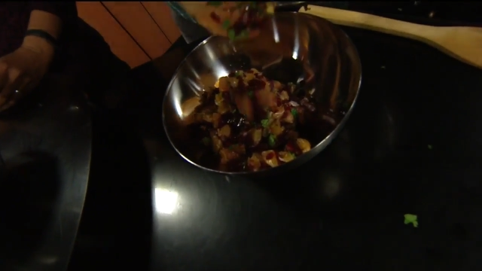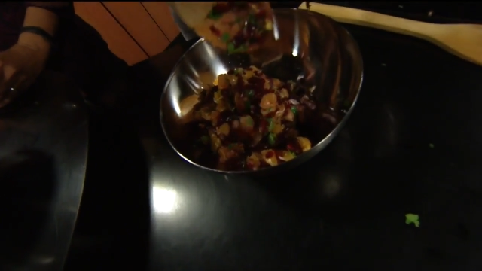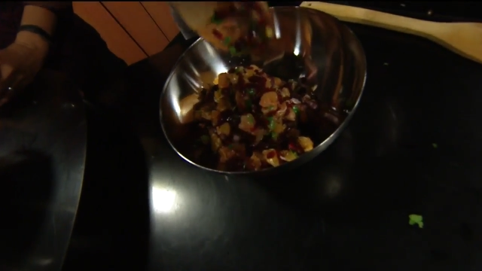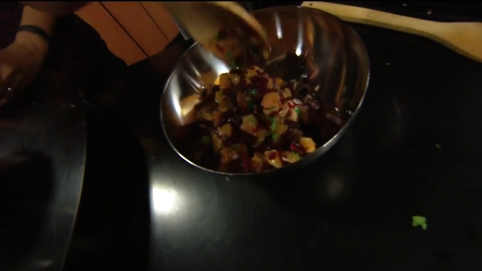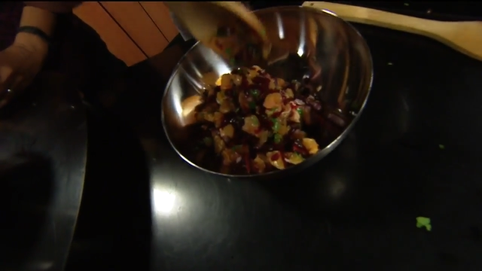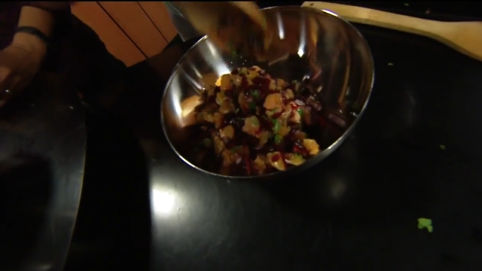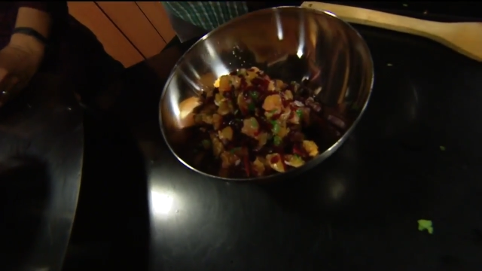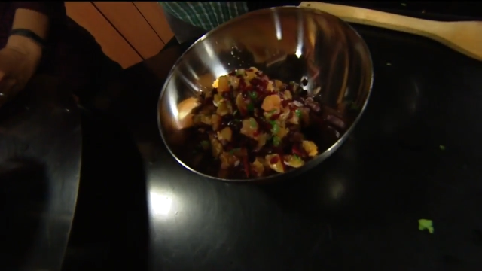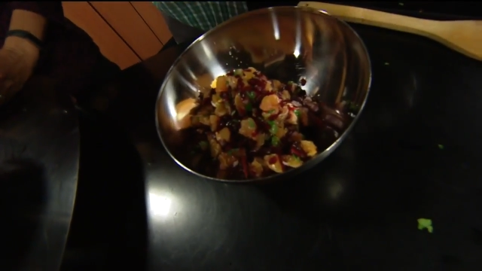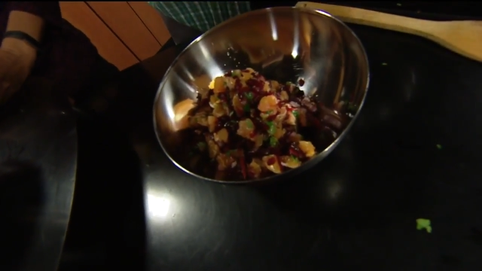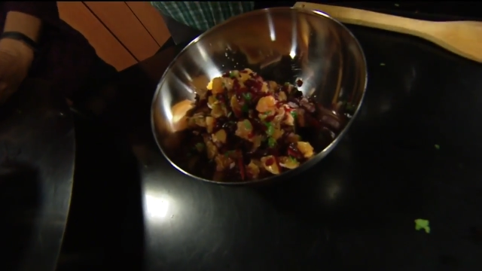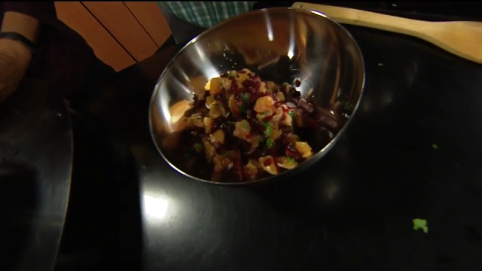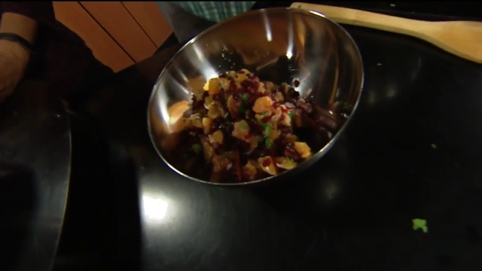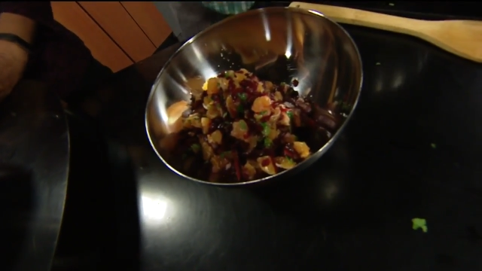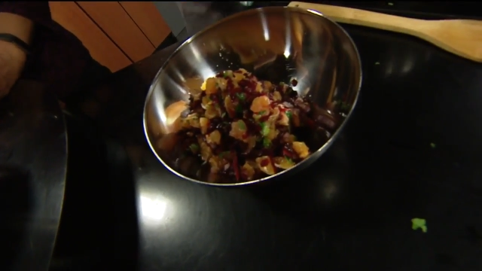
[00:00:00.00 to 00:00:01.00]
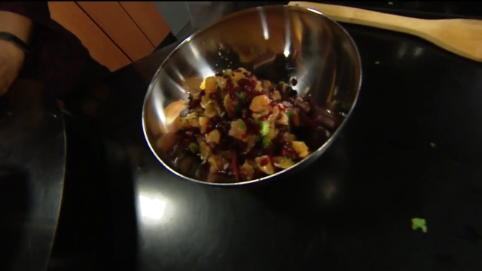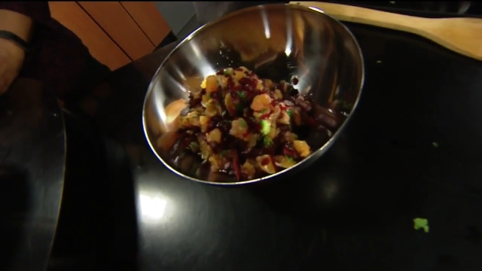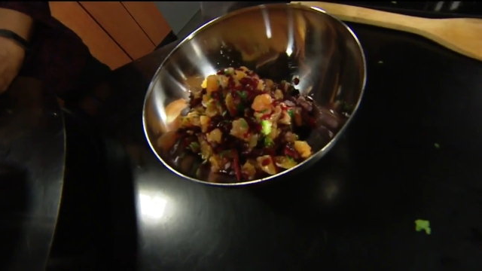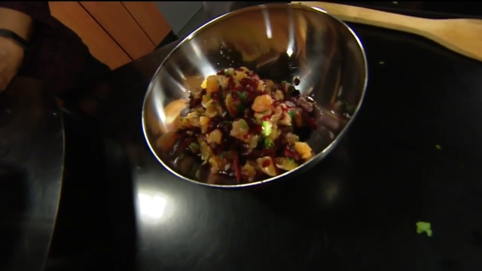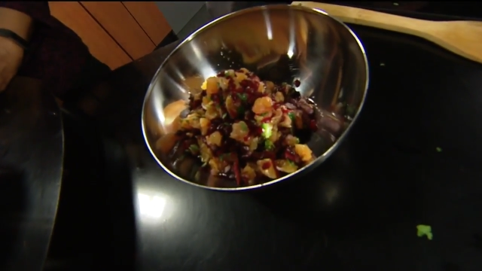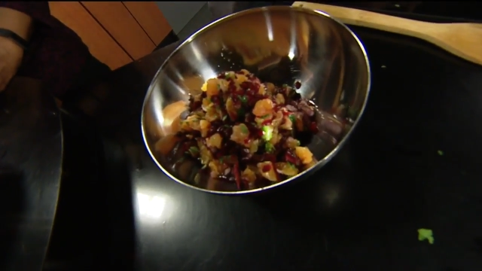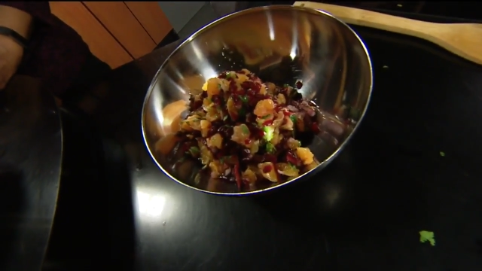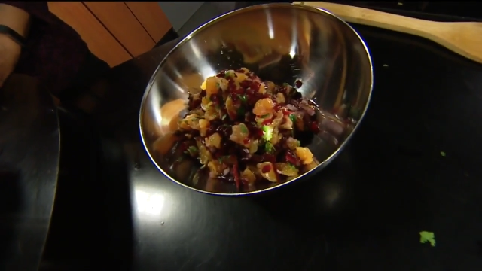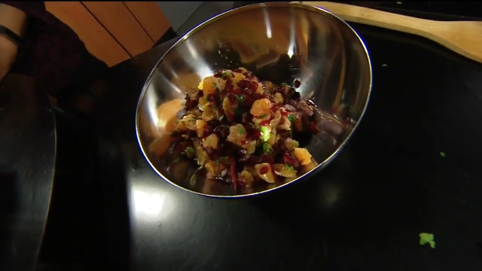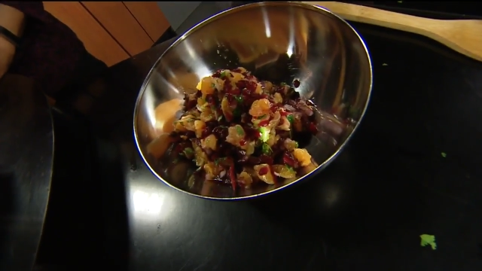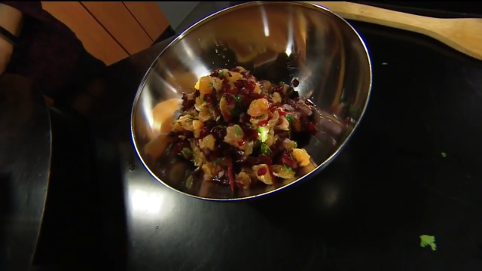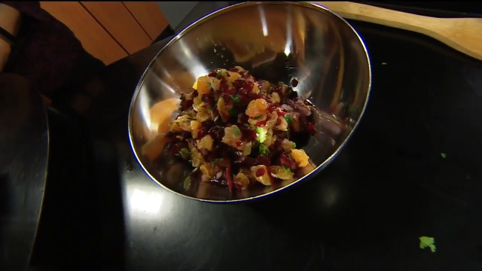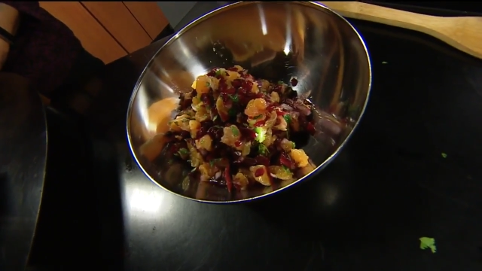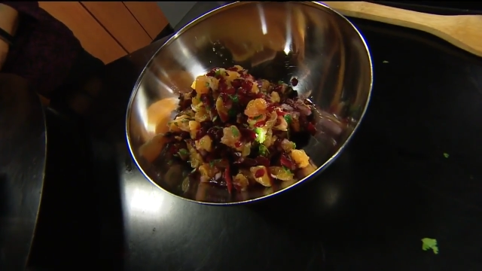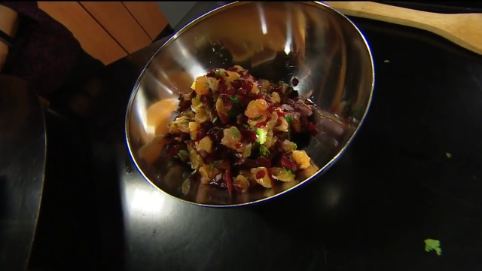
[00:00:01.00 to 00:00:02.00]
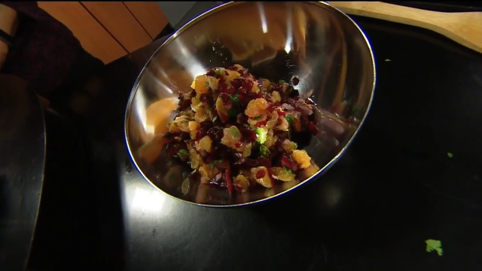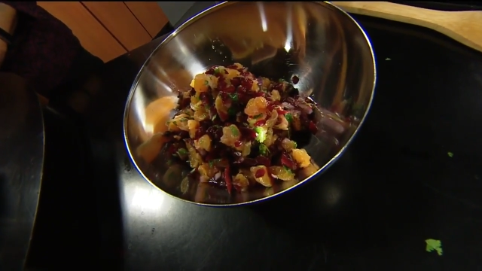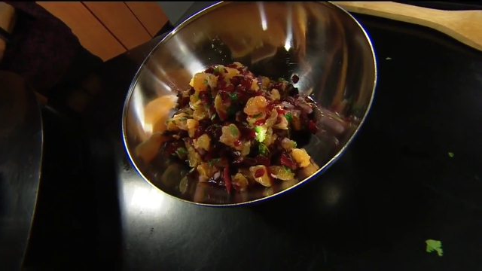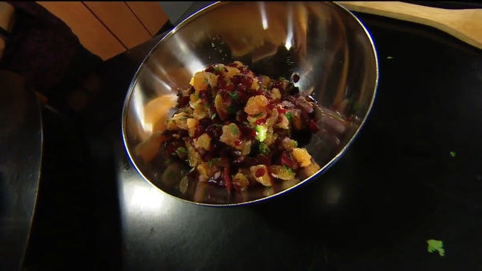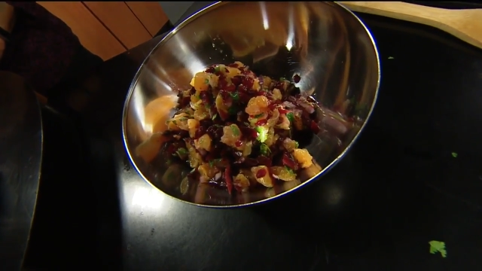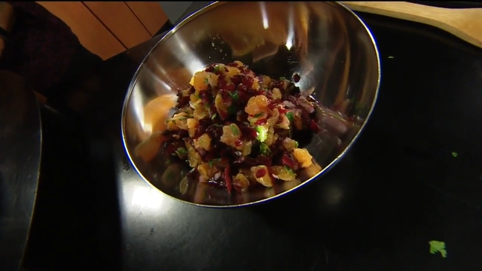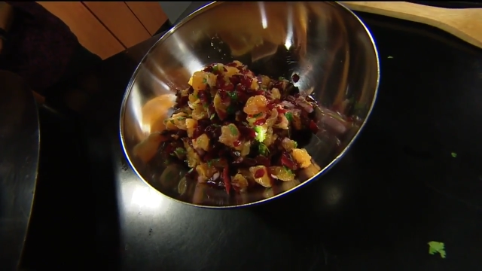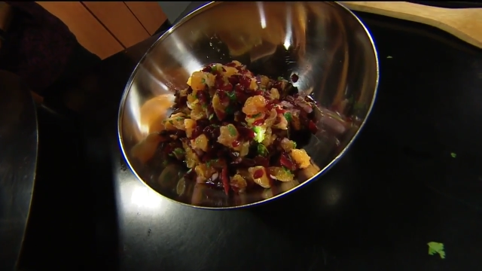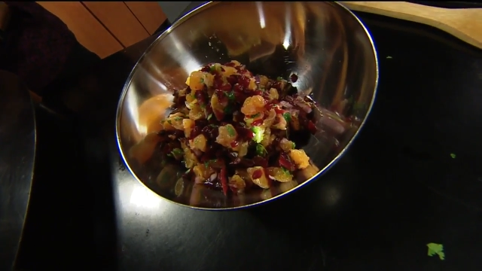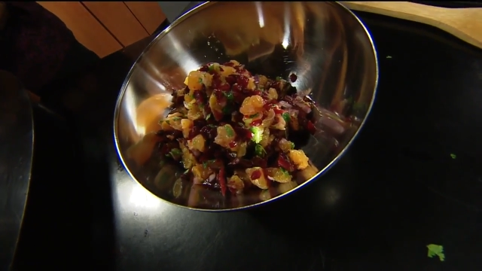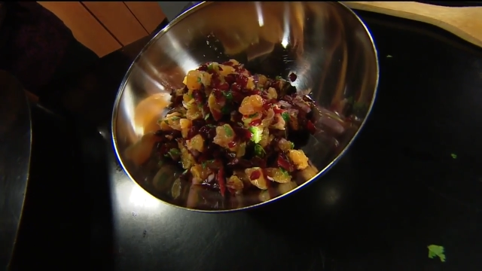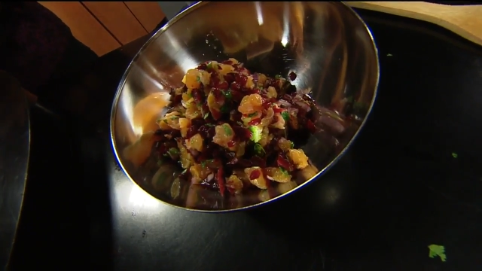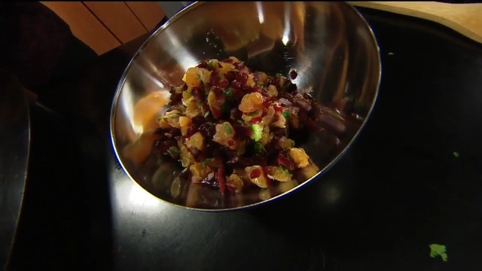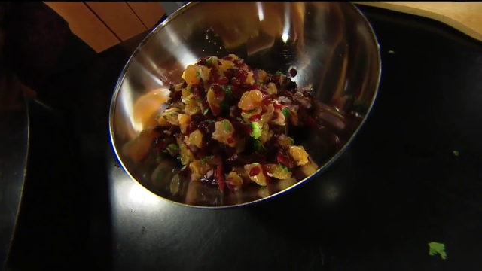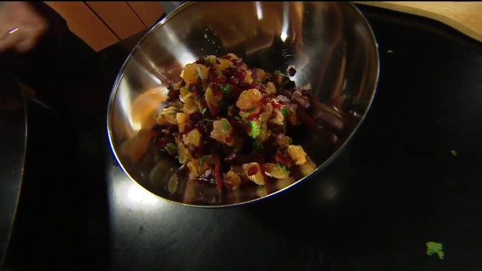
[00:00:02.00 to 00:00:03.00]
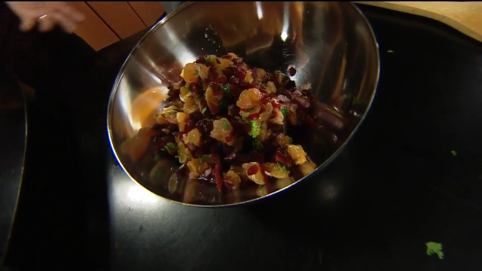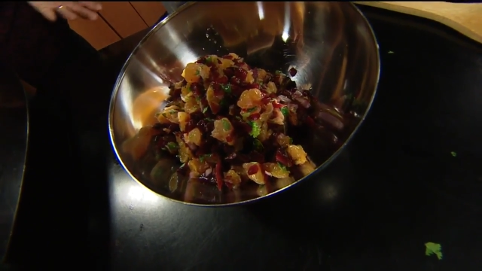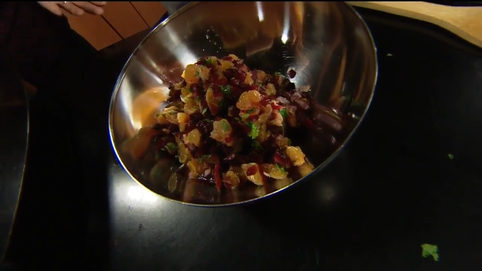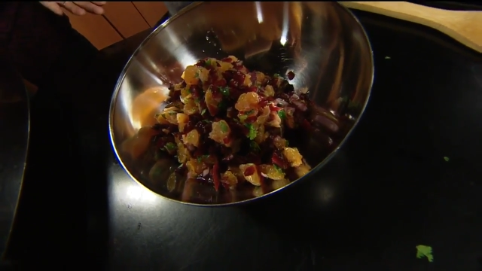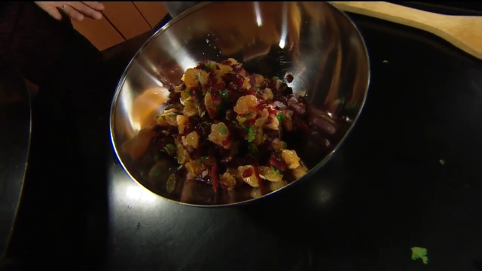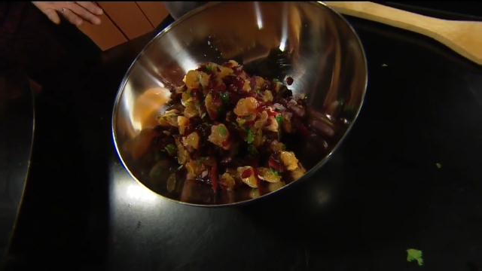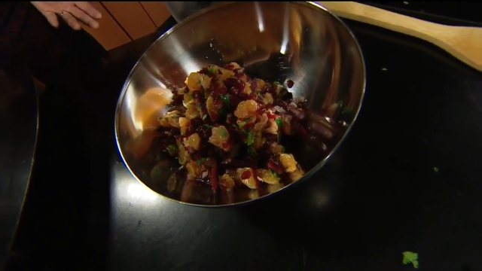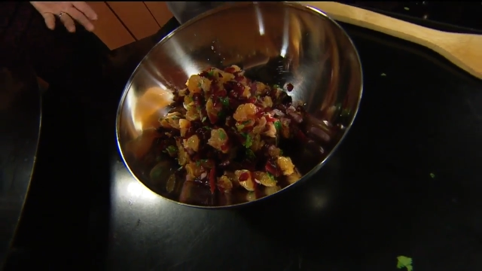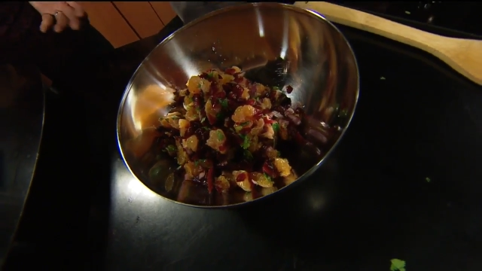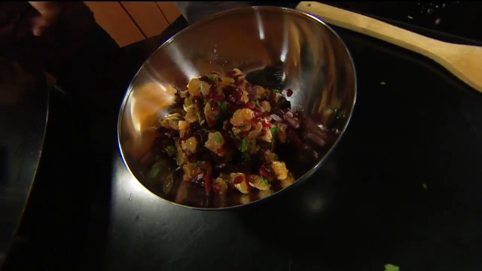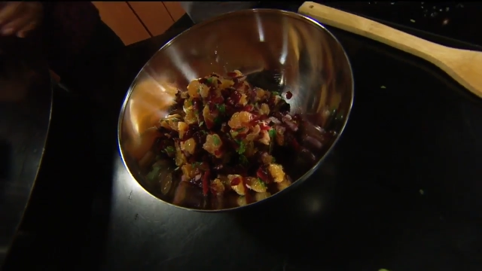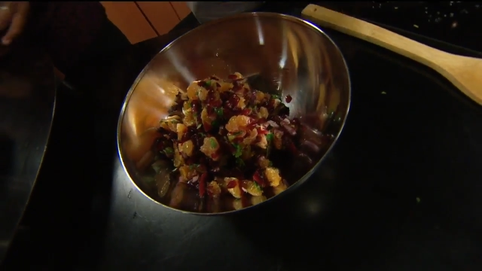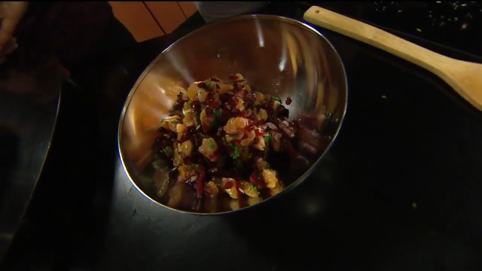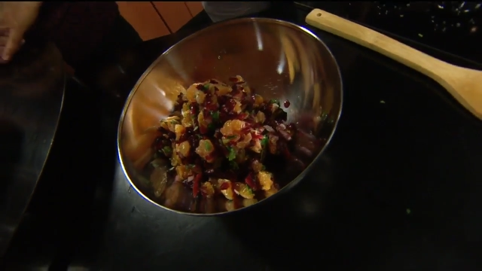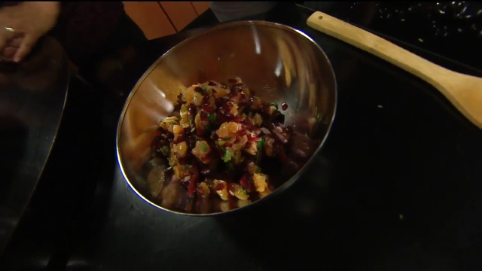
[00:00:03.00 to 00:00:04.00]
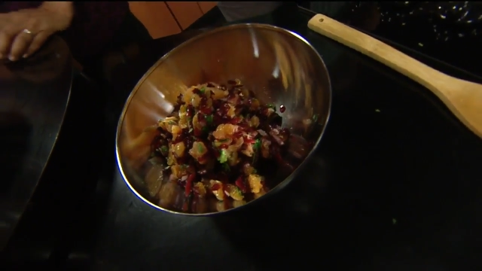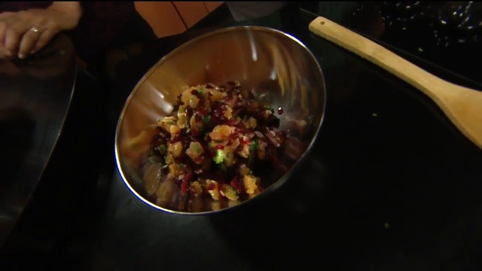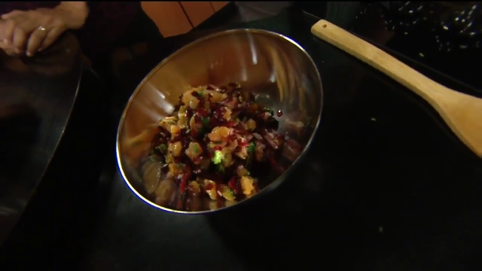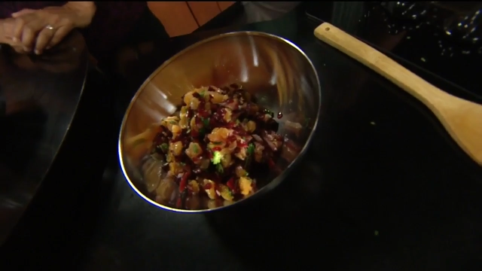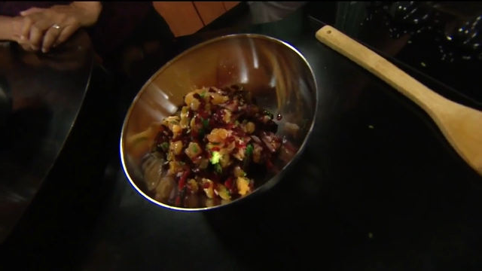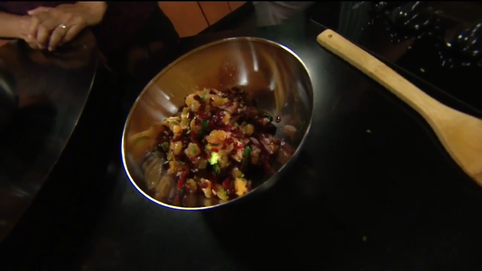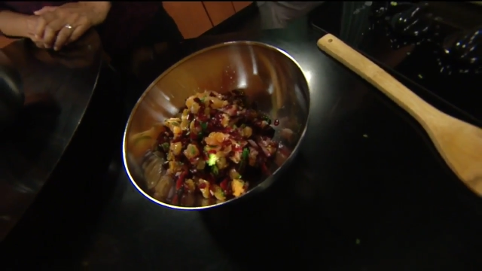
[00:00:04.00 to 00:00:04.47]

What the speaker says: Nobody's mouth can be seen.